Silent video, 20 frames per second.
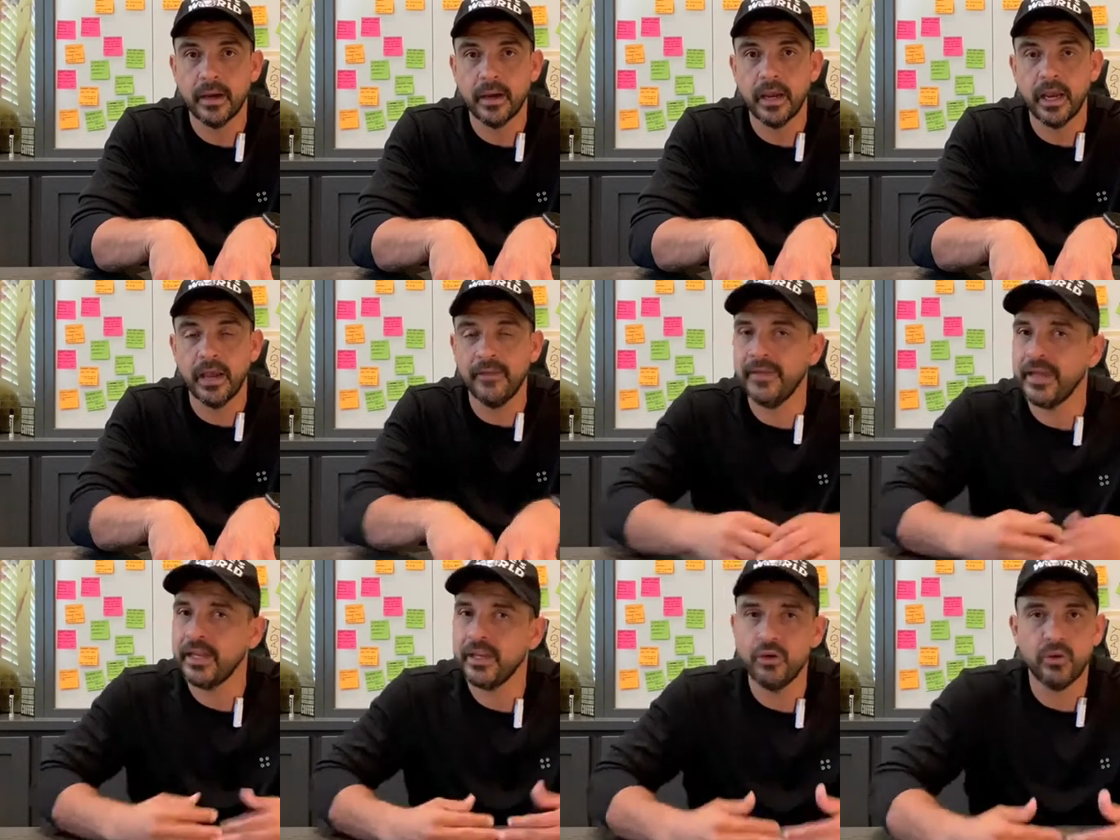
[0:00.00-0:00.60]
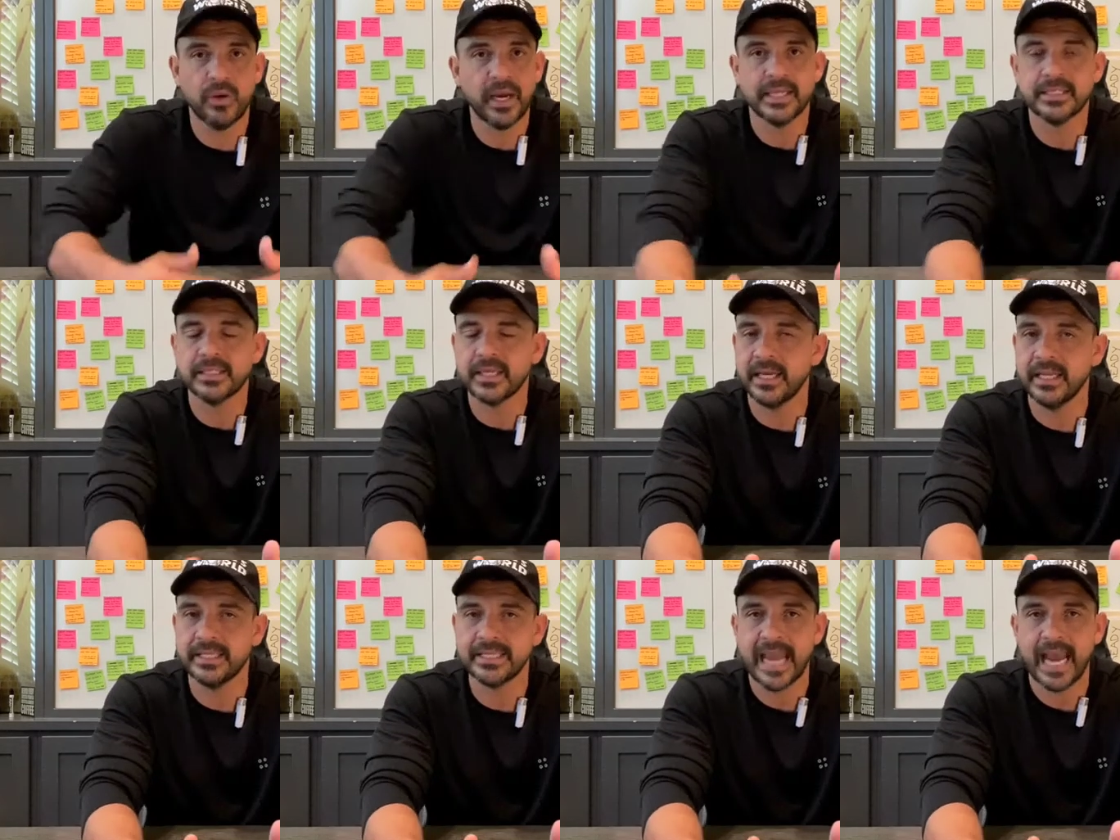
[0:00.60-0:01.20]
And then you guys
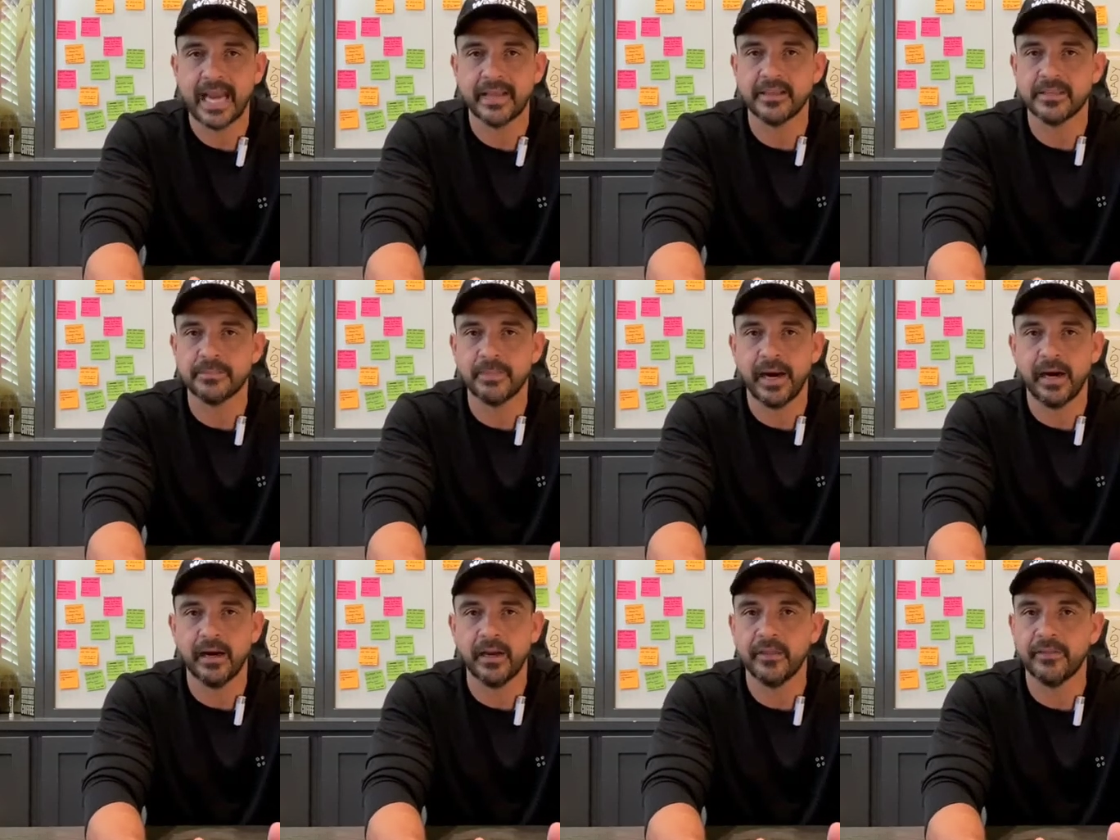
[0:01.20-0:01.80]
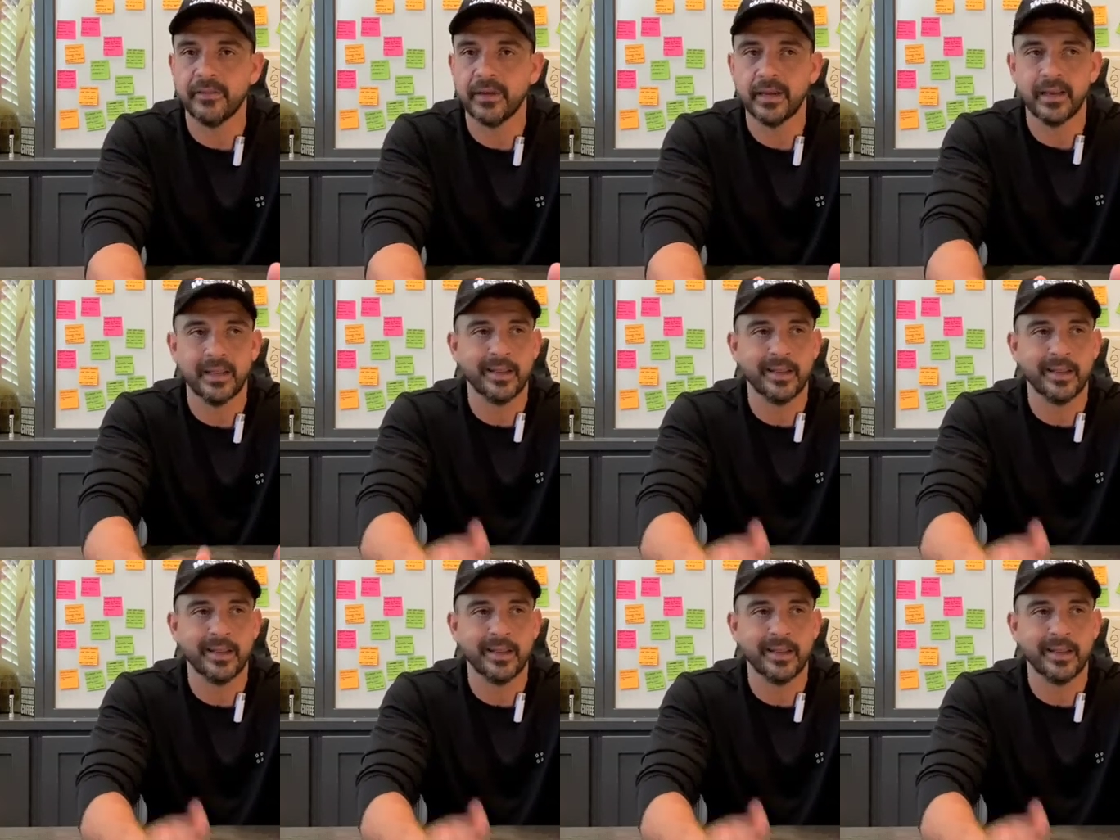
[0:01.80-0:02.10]
can attack this parenting thing.